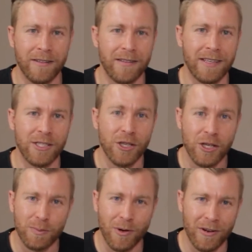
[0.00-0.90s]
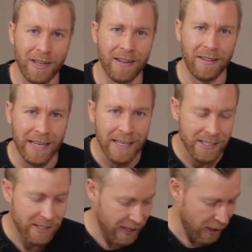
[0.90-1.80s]
the church plant in the
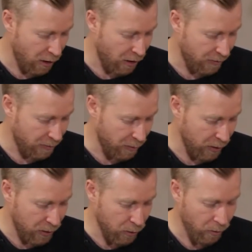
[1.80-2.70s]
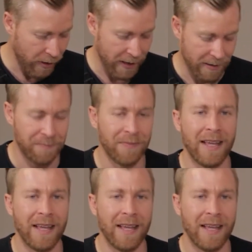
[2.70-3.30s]
inner city of Pretoria.